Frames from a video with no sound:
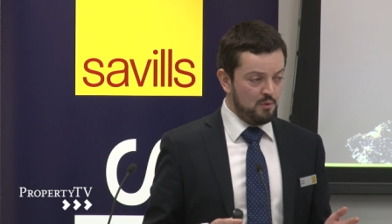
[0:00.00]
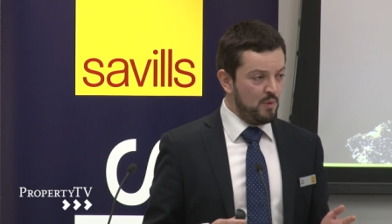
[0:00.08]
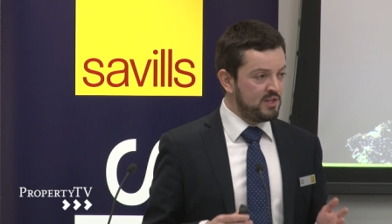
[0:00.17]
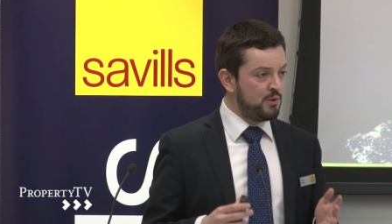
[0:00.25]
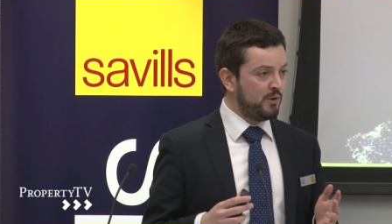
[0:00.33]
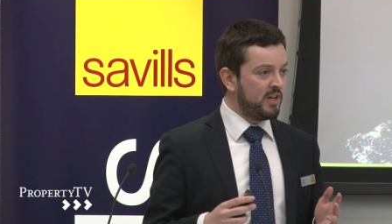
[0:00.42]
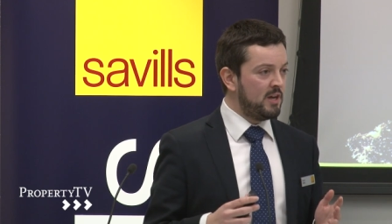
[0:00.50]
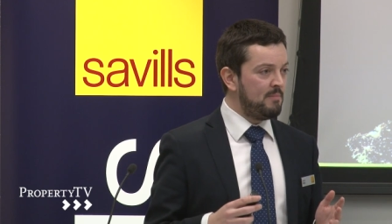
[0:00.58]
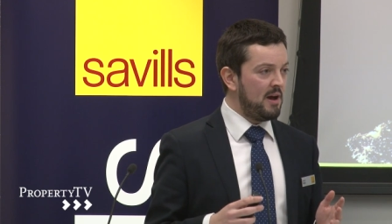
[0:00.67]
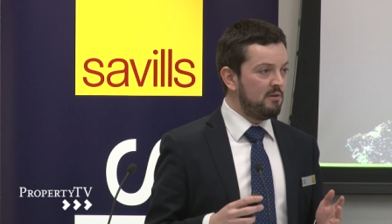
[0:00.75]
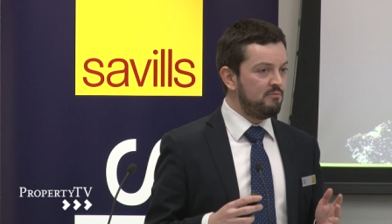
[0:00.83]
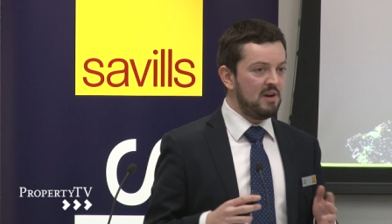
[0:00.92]
we're talking
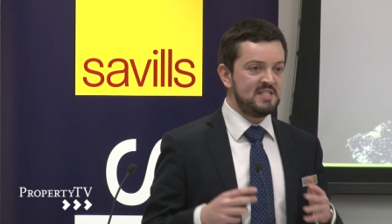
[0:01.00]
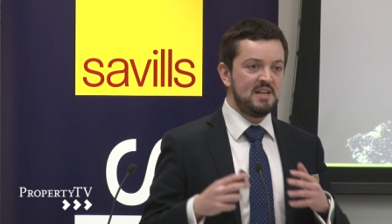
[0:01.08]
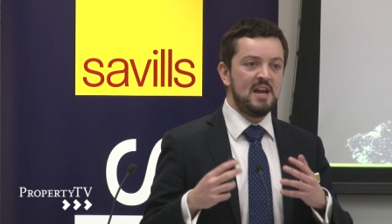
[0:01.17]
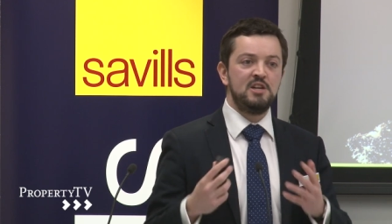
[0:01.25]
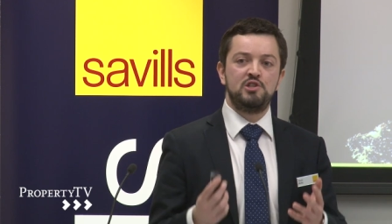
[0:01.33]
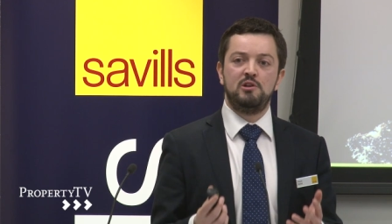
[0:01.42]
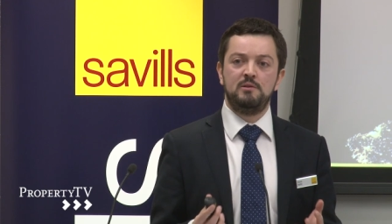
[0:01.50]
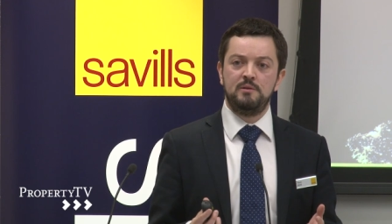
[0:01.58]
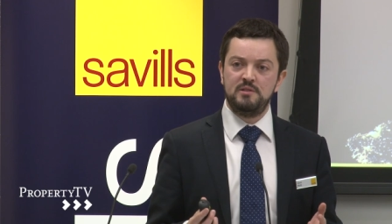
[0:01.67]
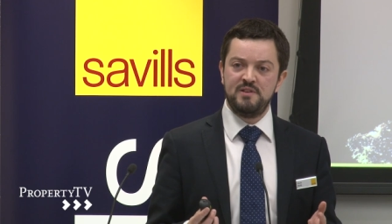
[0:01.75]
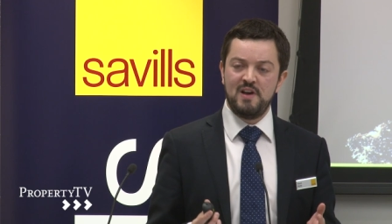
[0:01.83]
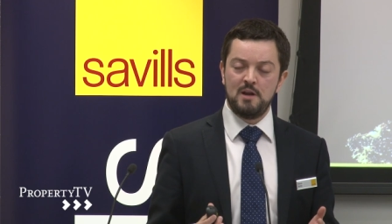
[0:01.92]
about residential
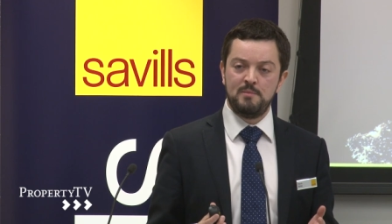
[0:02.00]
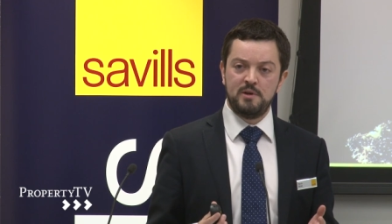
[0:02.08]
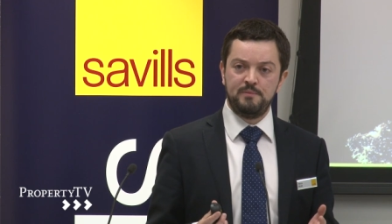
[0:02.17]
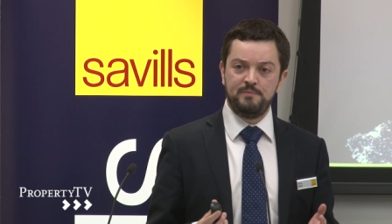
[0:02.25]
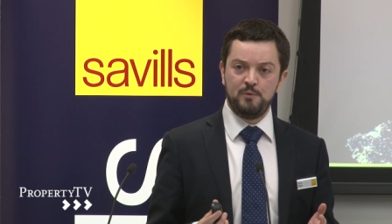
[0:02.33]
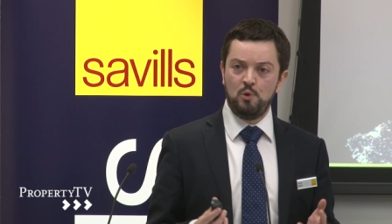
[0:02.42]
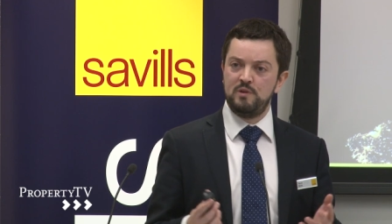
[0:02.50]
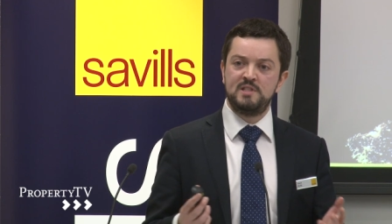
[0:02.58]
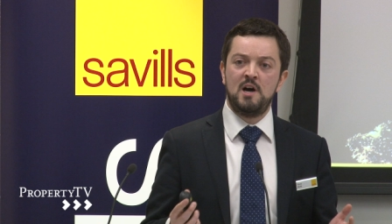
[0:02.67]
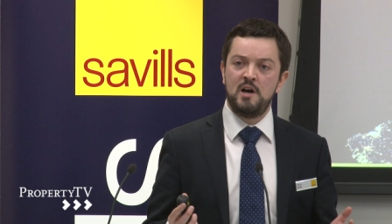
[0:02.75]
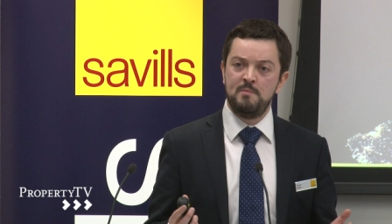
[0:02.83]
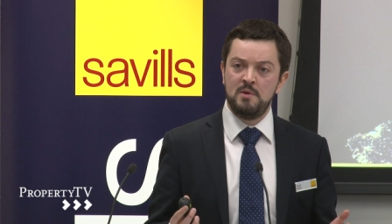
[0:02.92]
development all the
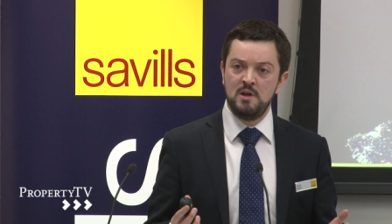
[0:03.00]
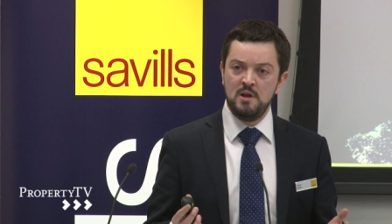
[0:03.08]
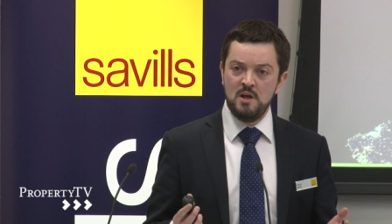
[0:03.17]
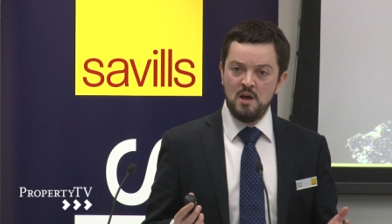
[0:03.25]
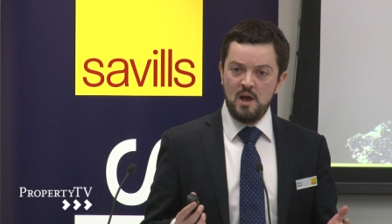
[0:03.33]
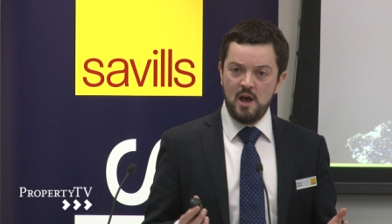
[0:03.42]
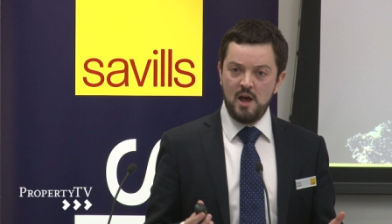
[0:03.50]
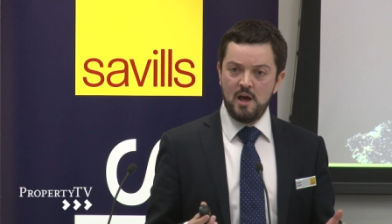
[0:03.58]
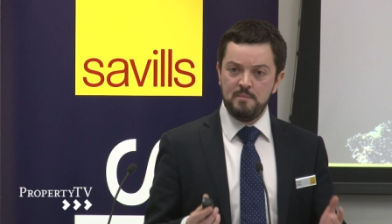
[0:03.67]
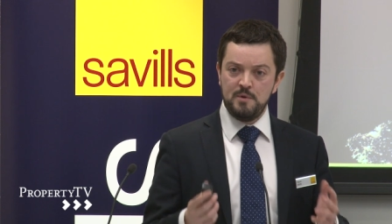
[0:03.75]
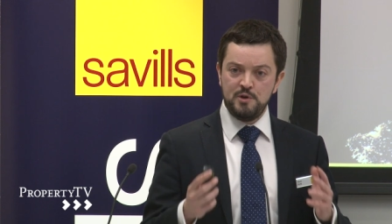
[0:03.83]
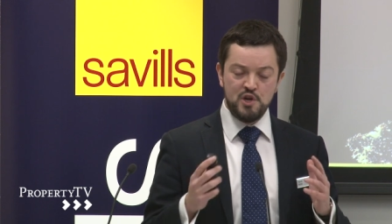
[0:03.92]
time.
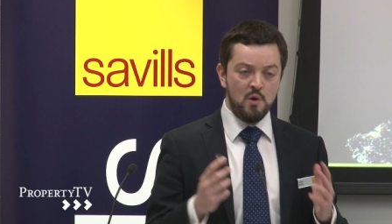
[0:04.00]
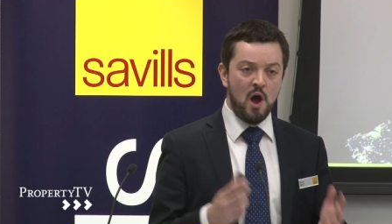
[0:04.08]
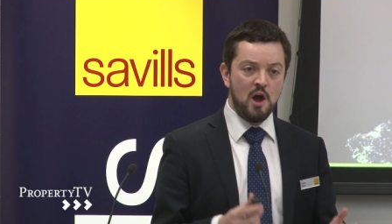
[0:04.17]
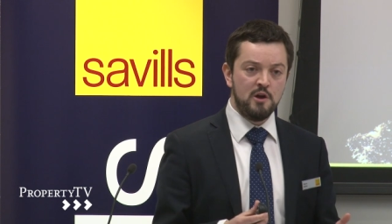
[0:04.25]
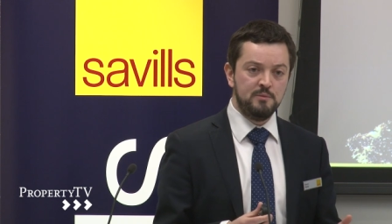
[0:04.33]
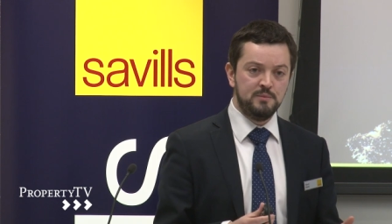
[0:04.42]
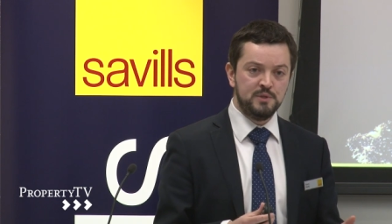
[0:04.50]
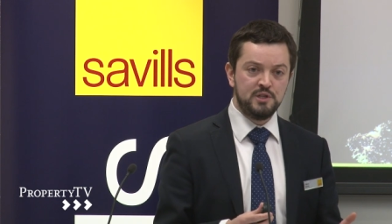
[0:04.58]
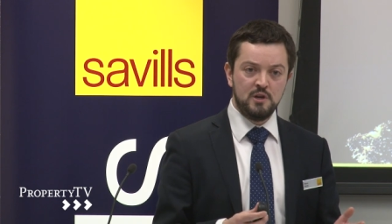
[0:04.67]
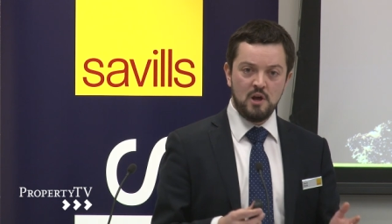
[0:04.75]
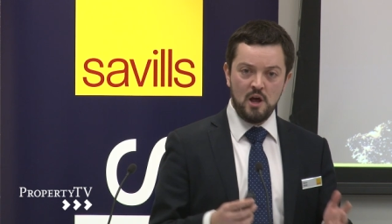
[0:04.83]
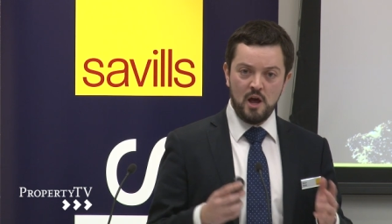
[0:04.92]
New
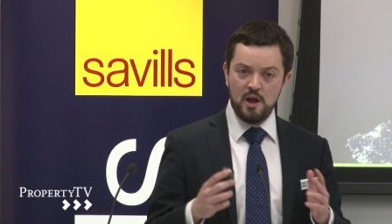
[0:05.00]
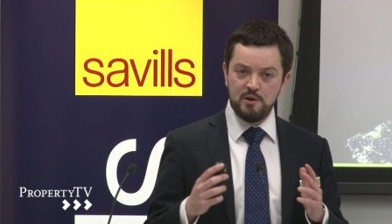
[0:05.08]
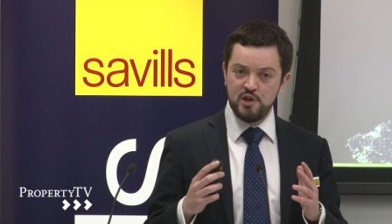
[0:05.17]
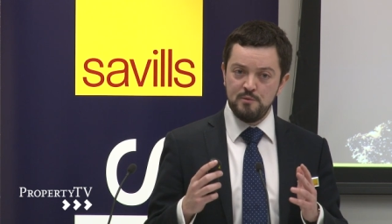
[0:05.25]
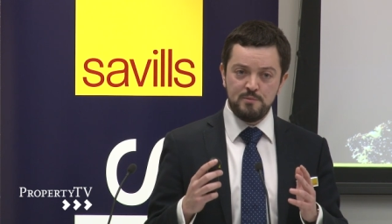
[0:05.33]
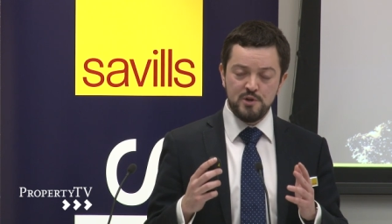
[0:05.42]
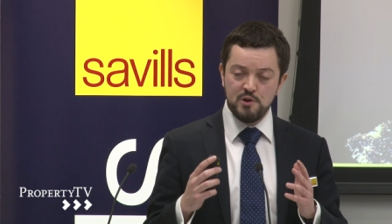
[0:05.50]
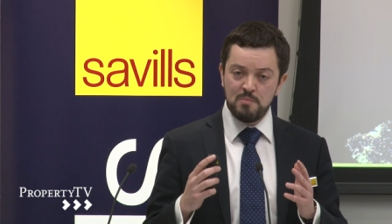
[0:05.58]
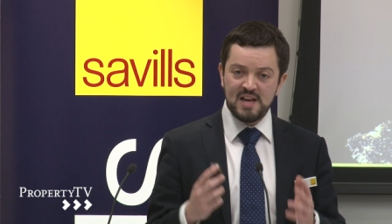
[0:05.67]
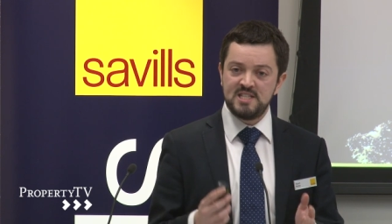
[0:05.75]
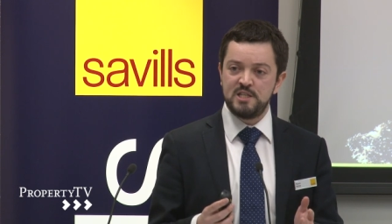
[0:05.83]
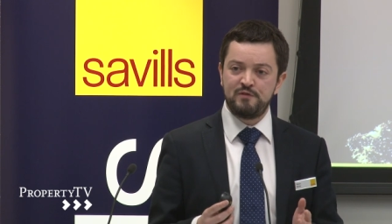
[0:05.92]
homes, new
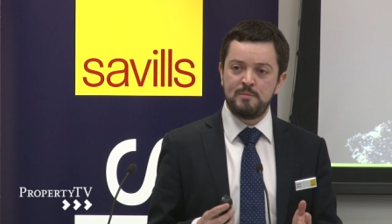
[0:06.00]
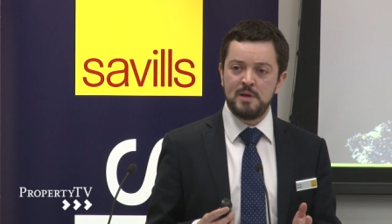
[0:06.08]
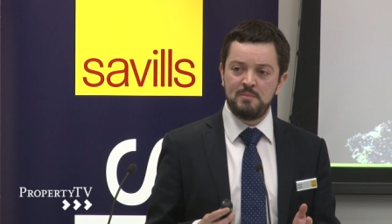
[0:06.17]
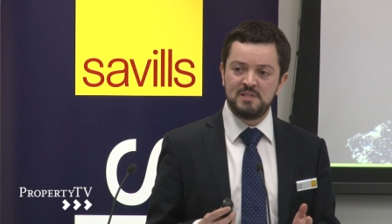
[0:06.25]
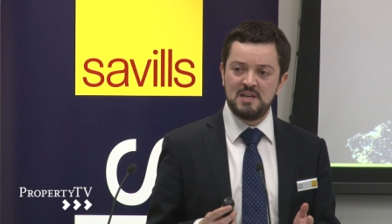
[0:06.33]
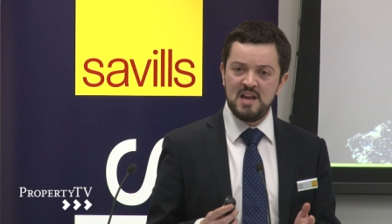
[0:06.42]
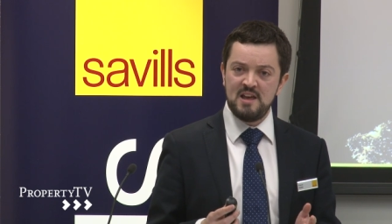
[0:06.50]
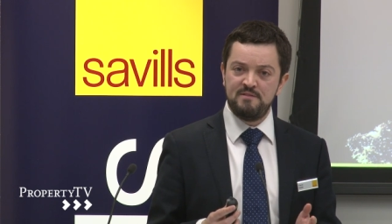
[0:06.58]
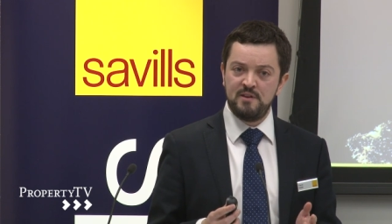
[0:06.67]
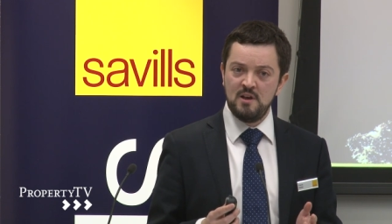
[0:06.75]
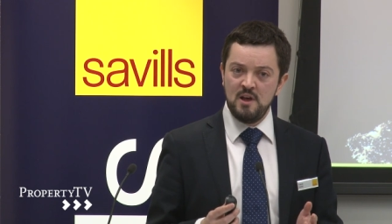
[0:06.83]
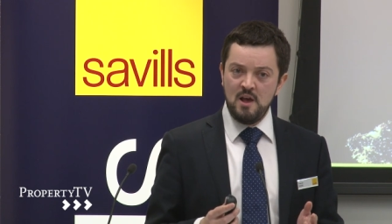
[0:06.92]
places for people to
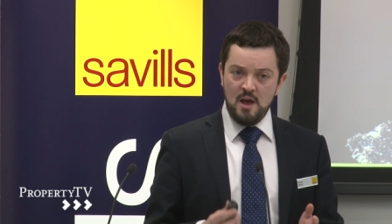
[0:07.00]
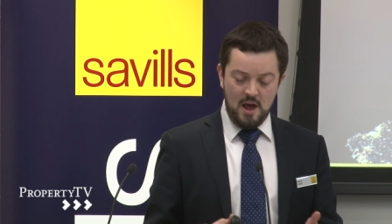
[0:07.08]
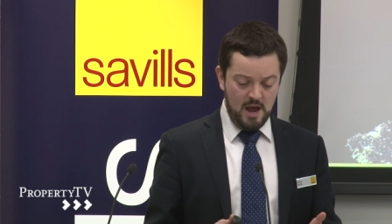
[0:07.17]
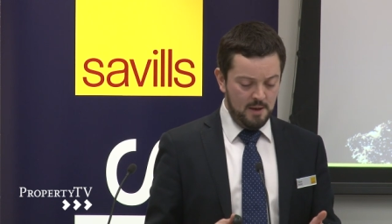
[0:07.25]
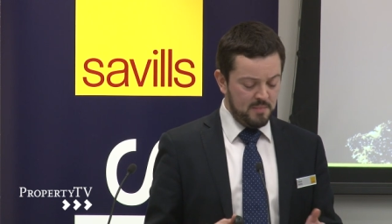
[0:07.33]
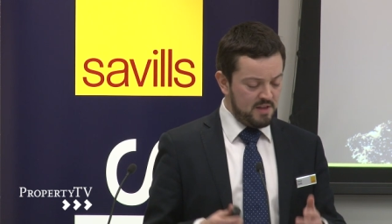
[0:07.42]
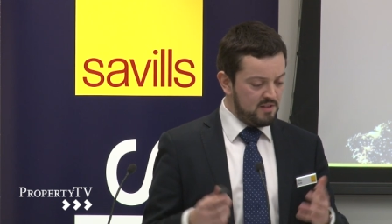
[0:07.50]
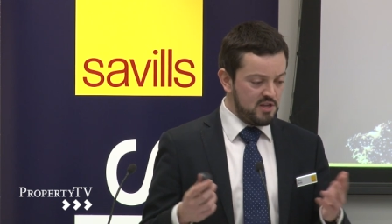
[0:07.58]
live. In